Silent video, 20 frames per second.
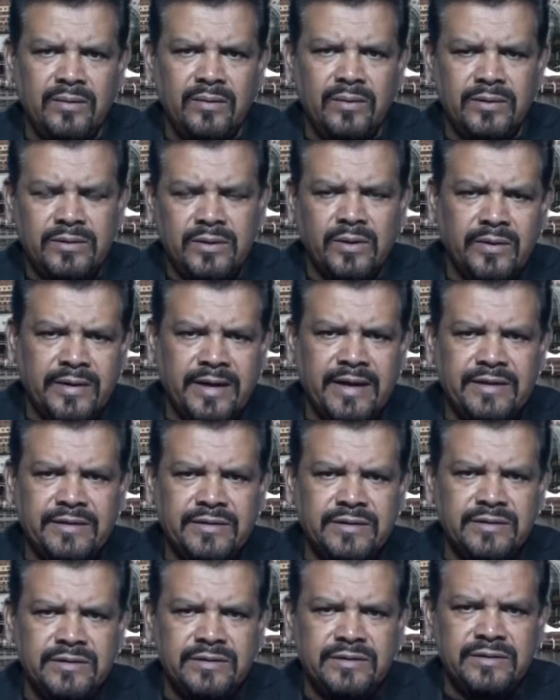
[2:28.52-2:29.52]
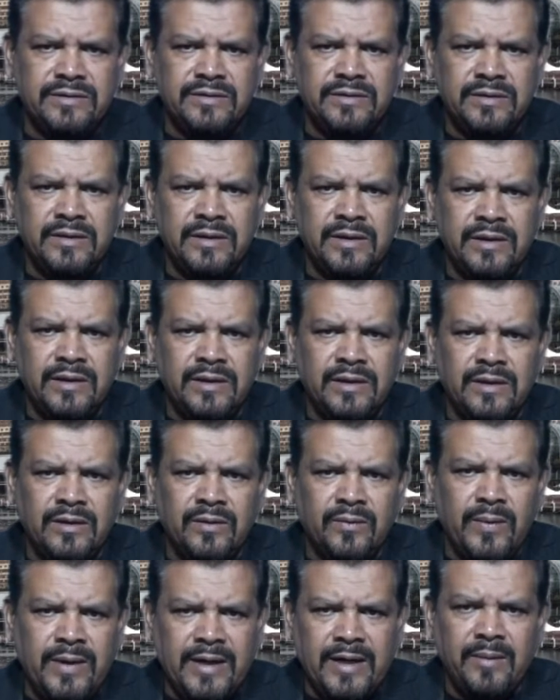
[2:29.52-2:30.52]
all the locations
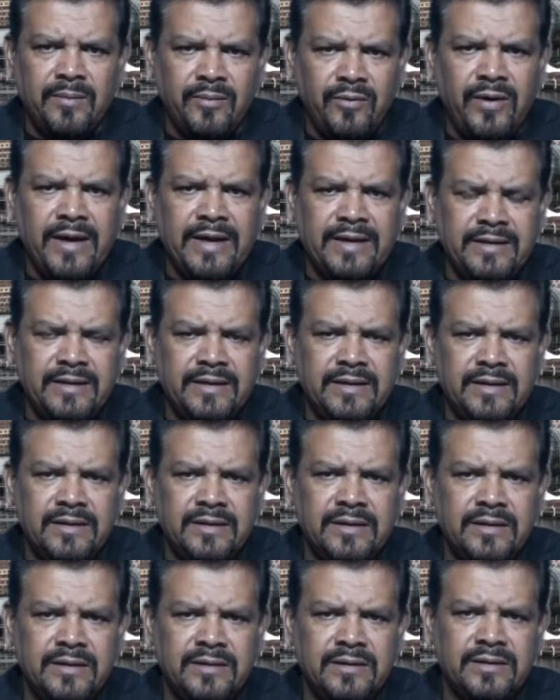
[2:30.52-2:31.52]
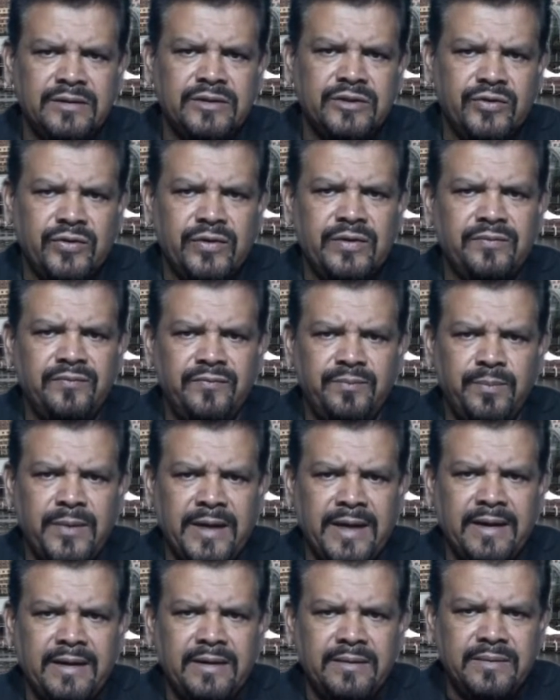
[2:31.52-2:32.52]
when I'm writing the
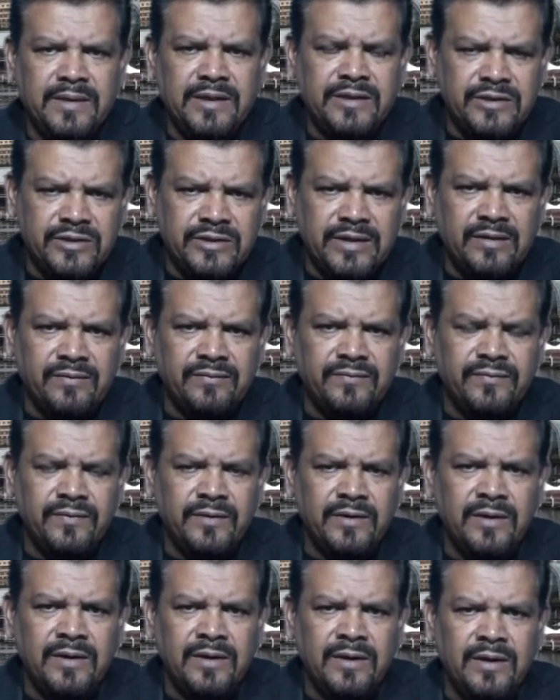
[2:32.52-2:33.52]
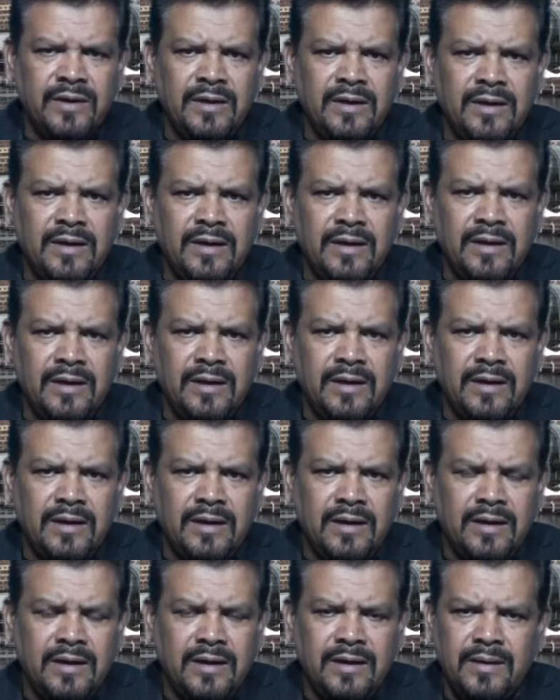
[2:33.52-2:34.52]
screenplay itself.
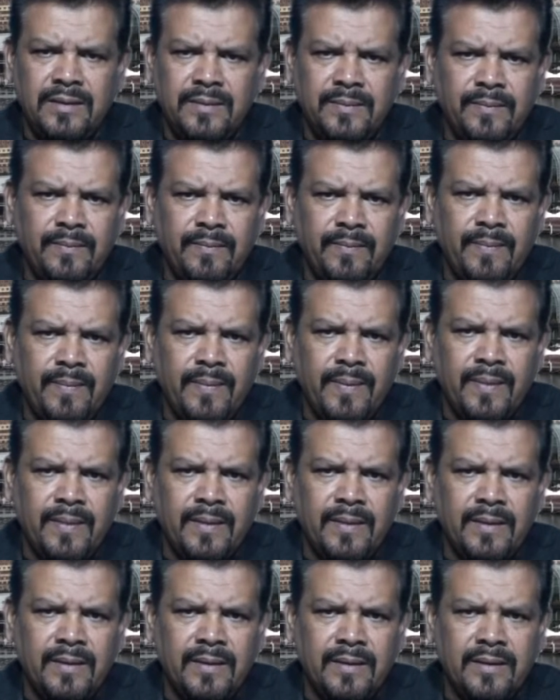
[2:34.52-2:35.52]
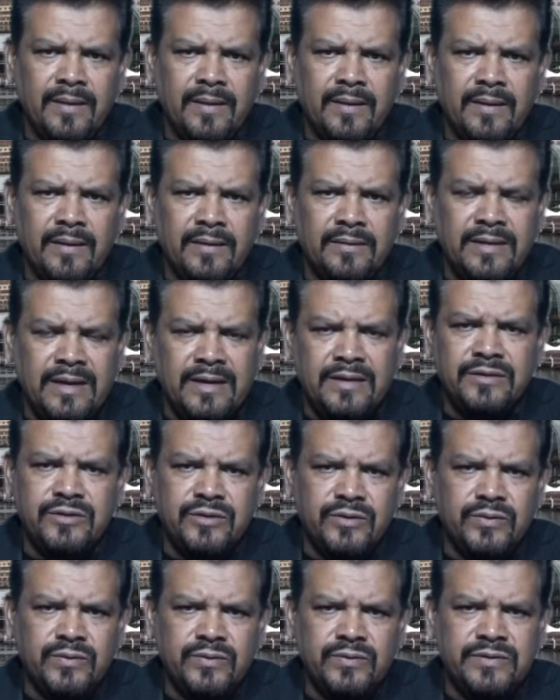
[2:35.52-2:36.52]
That
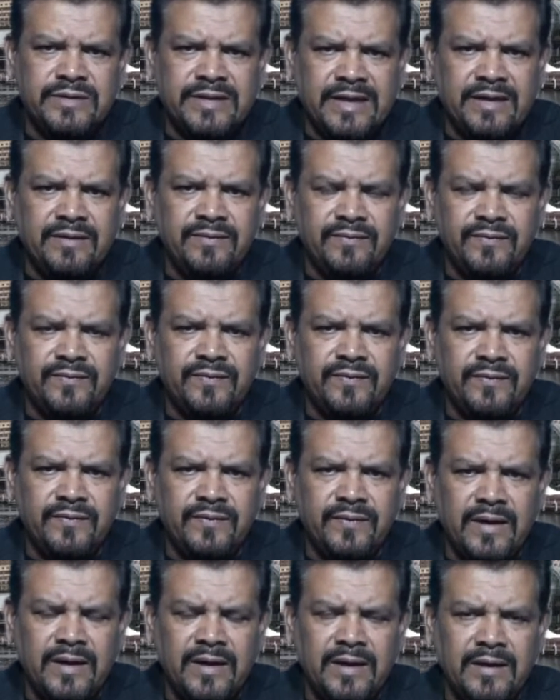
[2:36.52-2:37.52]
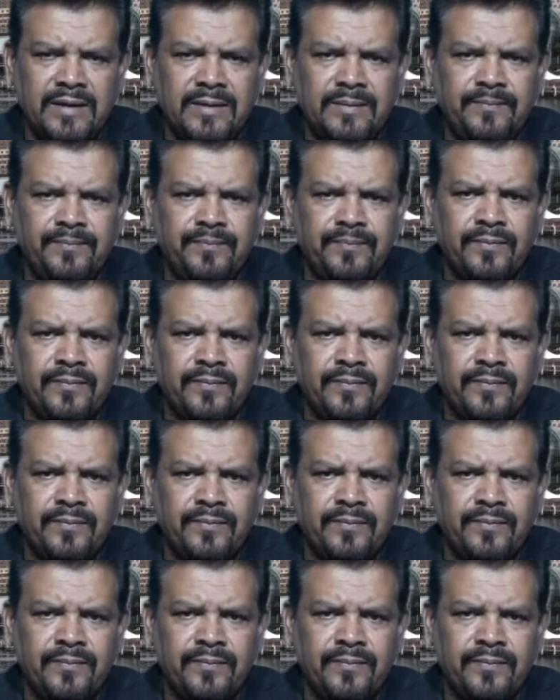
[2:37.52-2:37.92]
is to save a